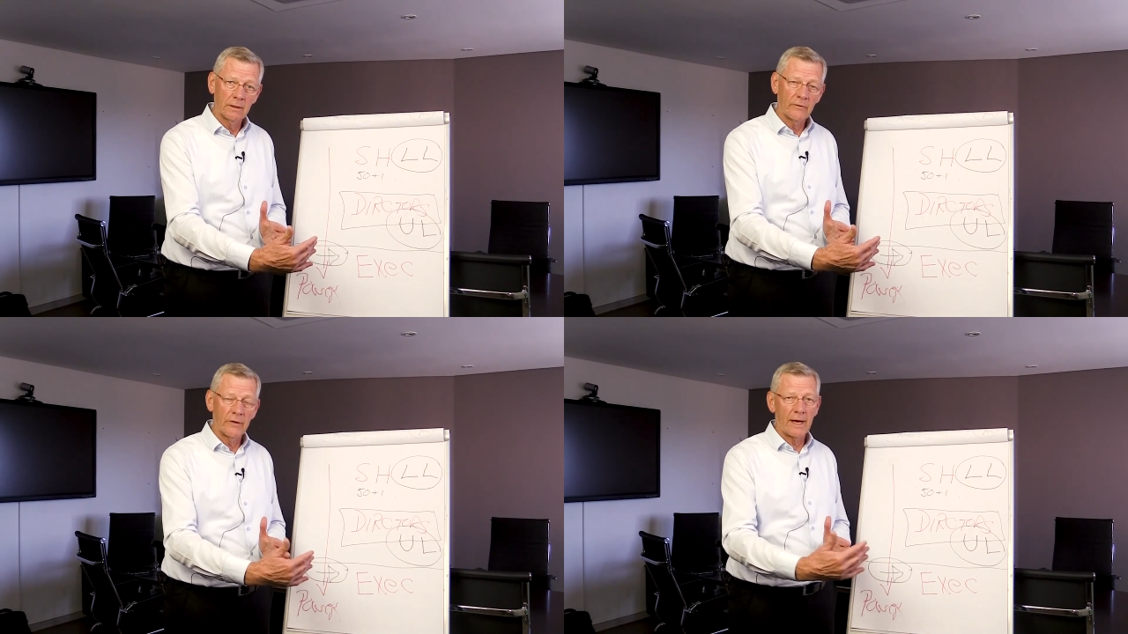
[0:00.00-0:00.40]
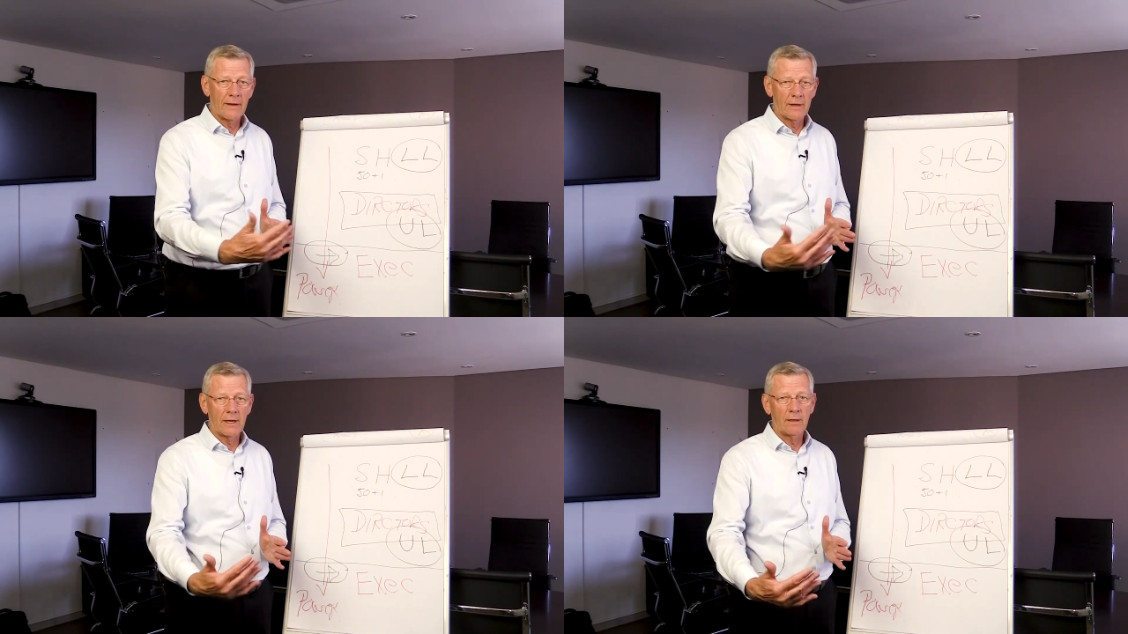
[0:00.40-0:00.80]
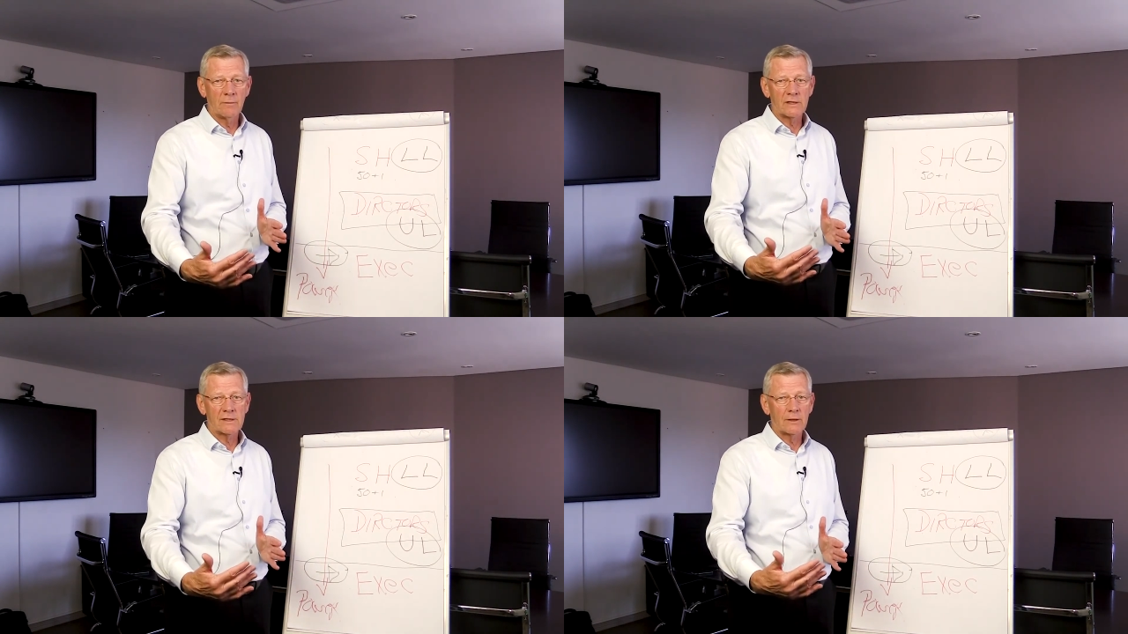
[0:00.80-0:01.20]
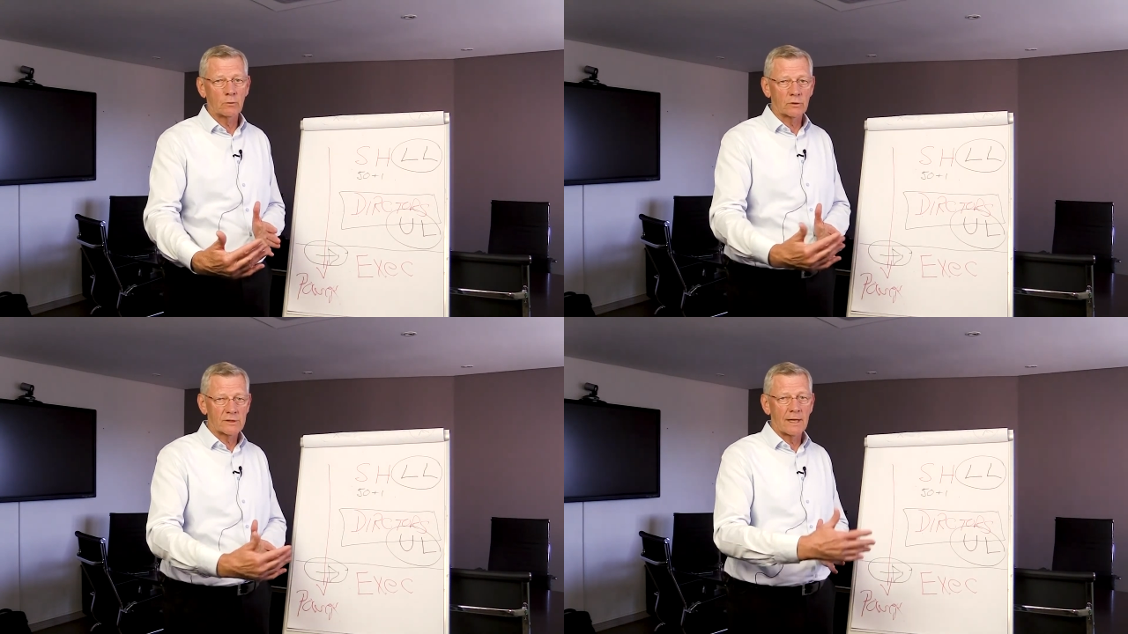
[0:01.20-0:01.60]
There are other elements that
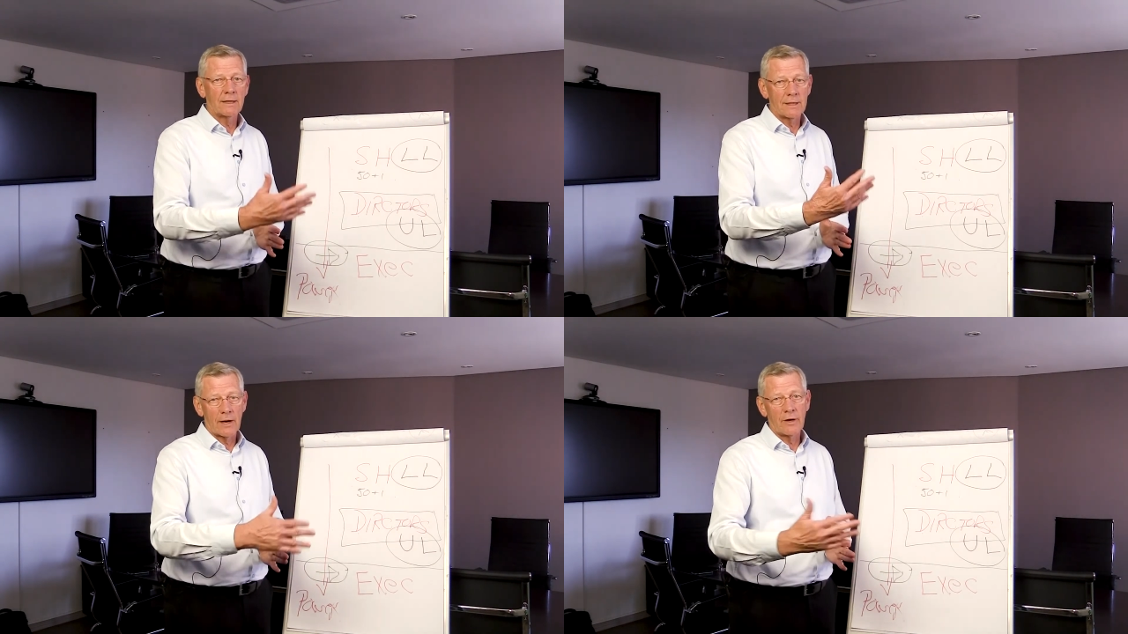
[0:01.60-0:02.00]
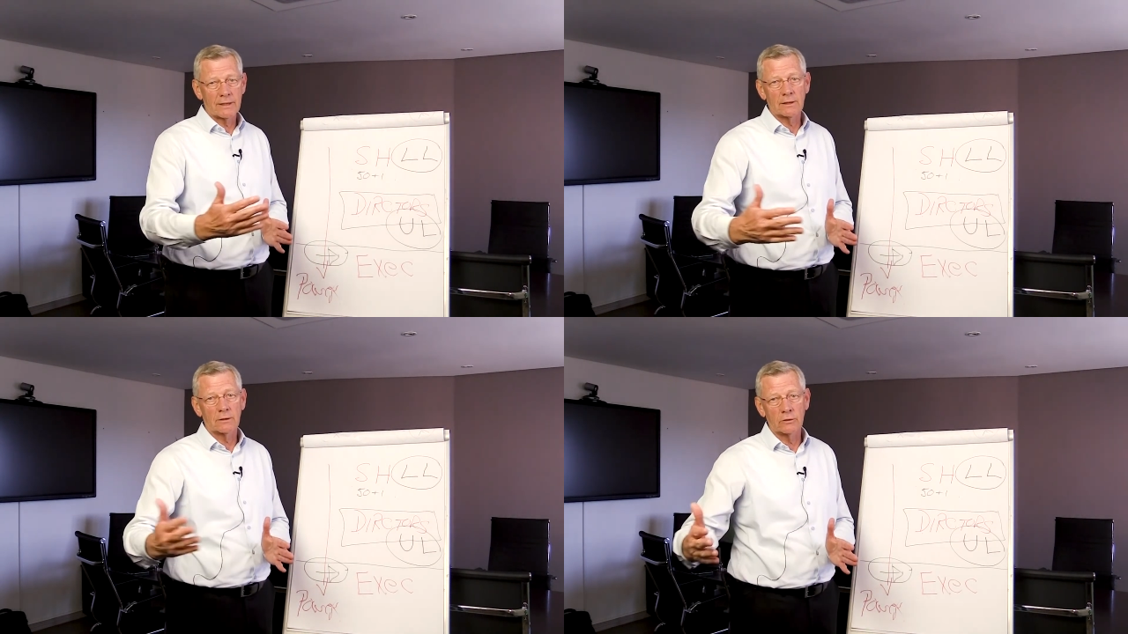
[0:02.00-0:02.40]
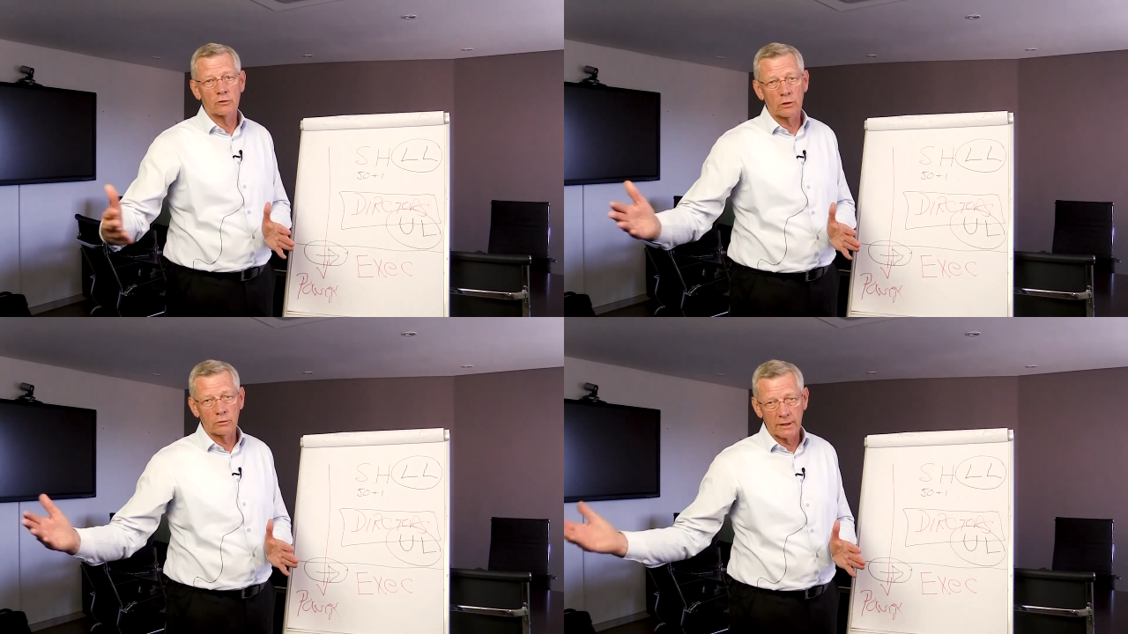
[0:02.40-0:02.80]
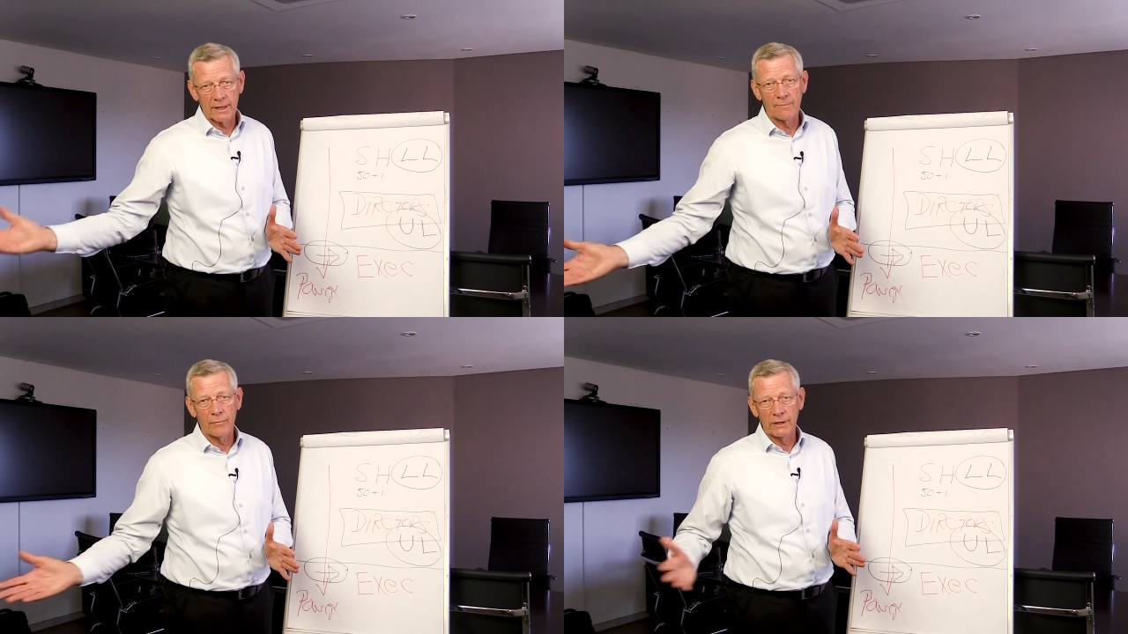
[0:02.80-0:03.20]
will say direct and control the
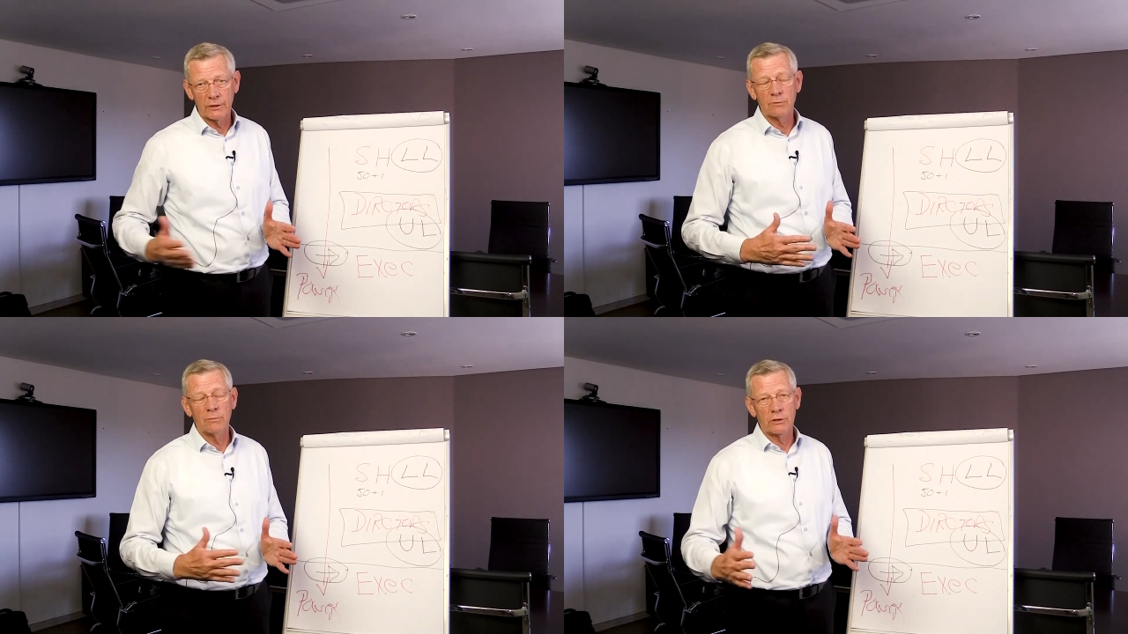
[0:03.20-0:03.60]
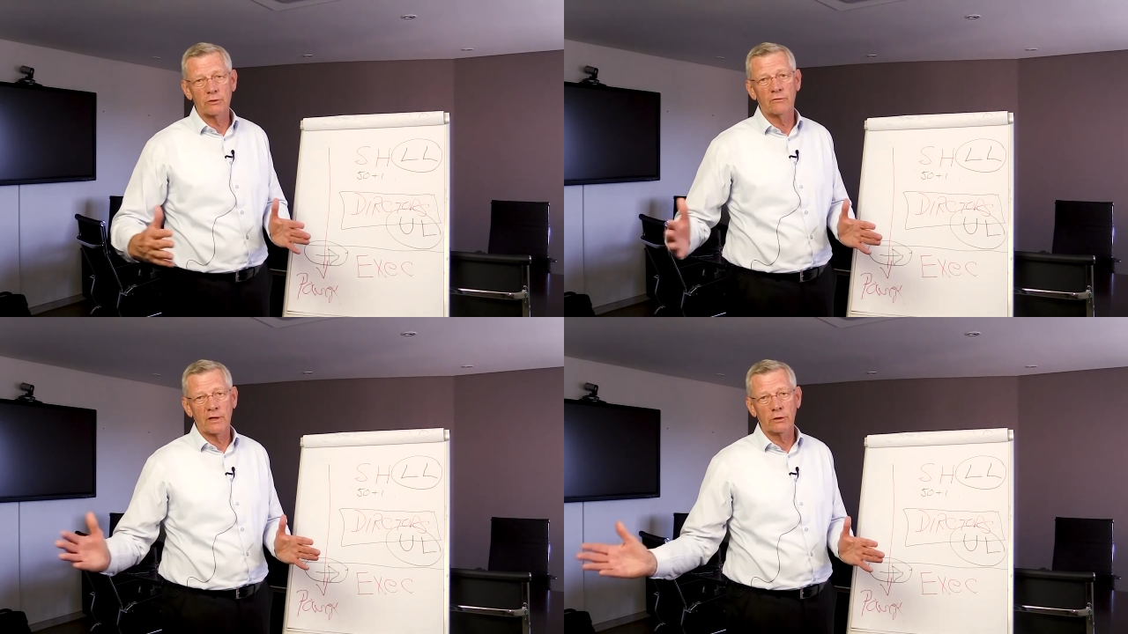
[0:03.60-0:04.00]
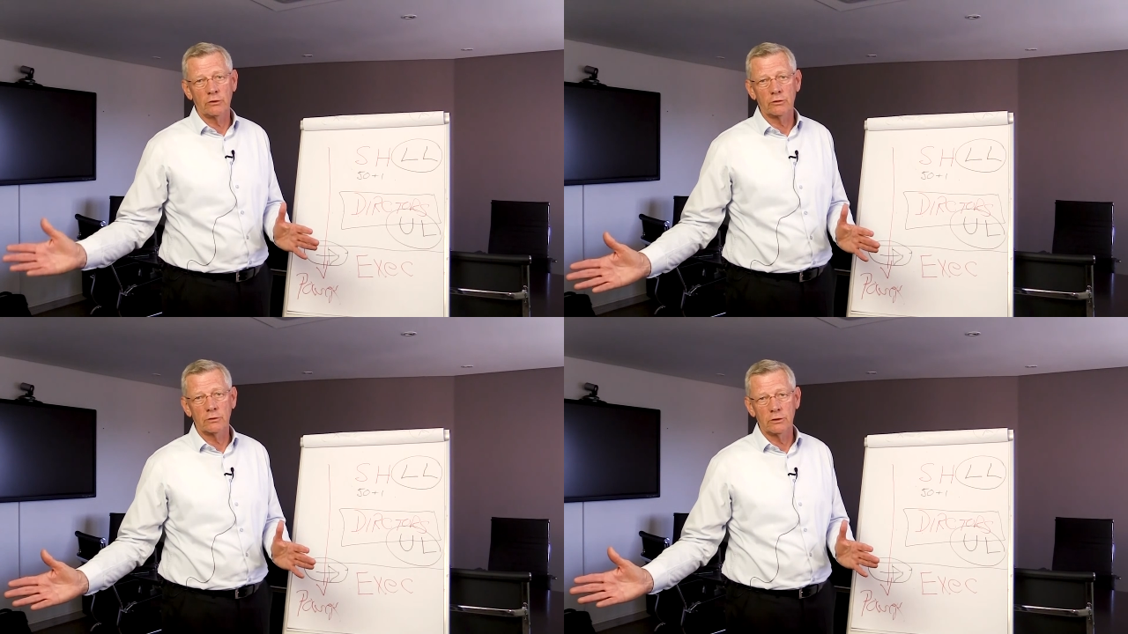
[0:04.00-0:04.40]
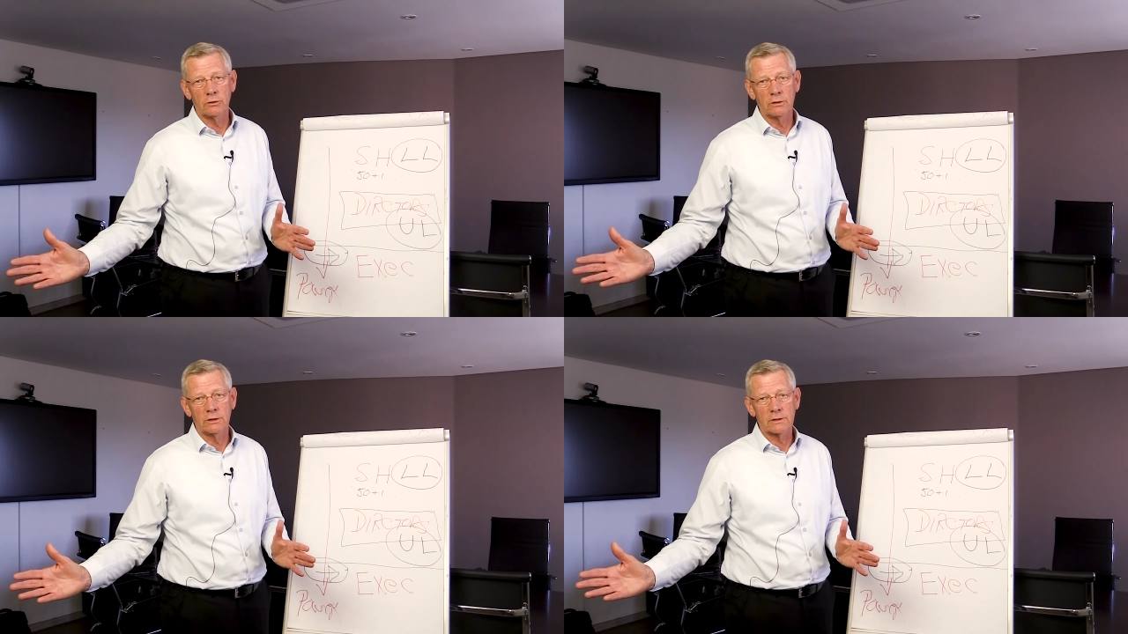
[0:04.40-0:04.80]
company to meet your fiduciary
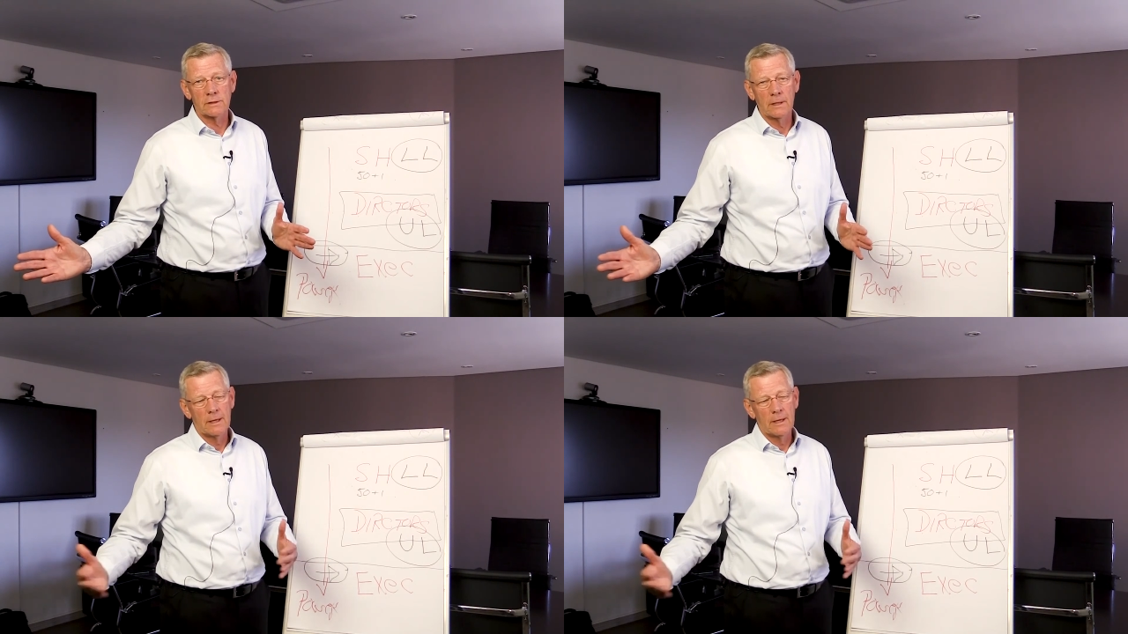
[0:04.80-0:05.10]
duties.